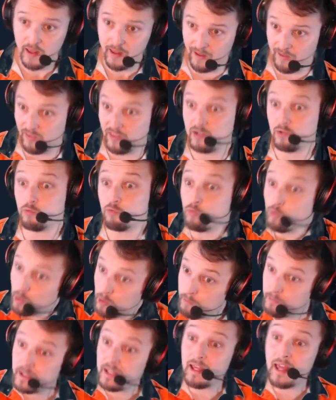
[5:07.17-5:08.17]
and then
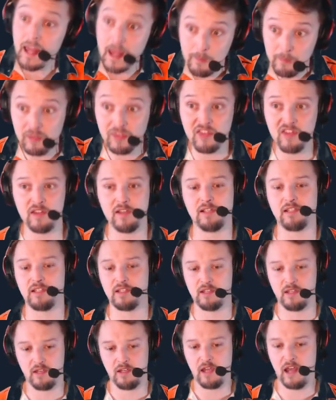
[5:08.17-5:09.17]
Ruby Amethyst.